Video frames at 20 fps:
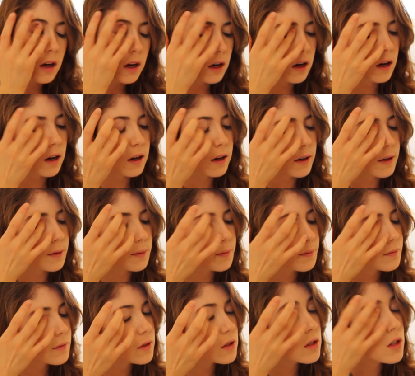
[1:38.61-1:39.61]

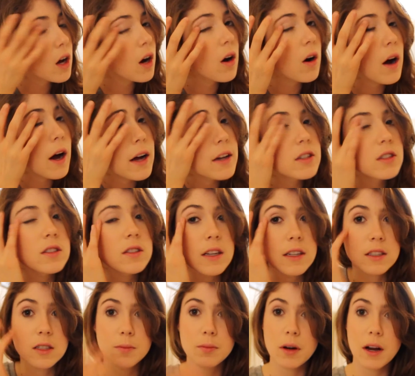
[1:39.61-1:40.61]
Um, so I just
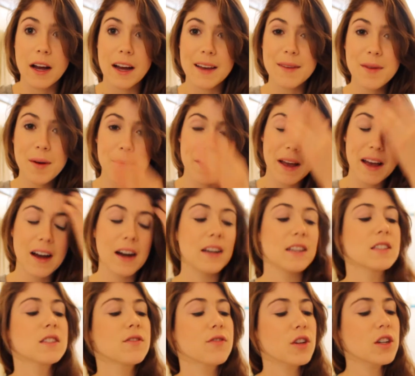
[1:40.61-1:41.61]
like to prime my
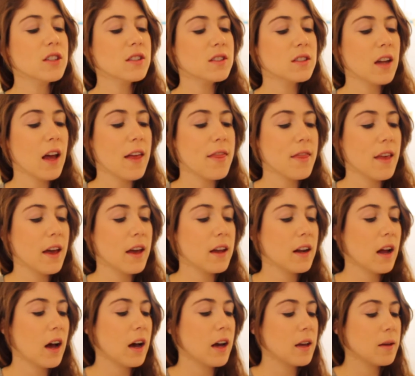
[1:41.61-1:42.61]
eyes first, and
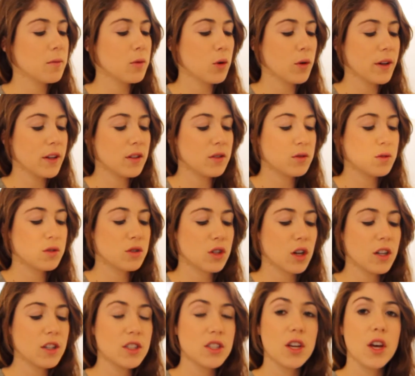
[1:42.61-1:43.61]
then I am going to
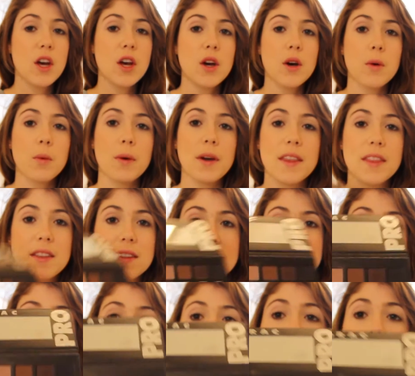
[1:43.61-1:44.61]
start with
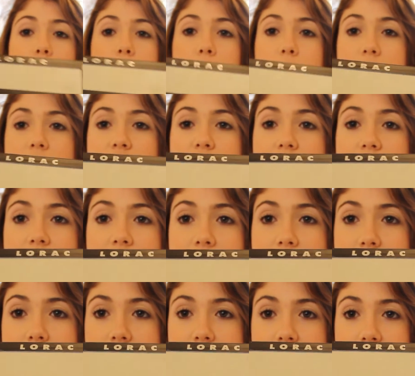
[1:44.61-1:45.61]
Taupe, which
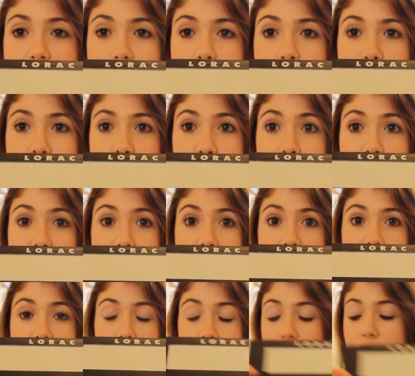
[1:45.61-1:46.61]
is this one right
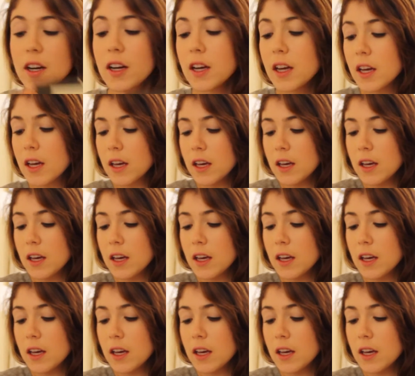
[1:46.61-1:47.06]
here.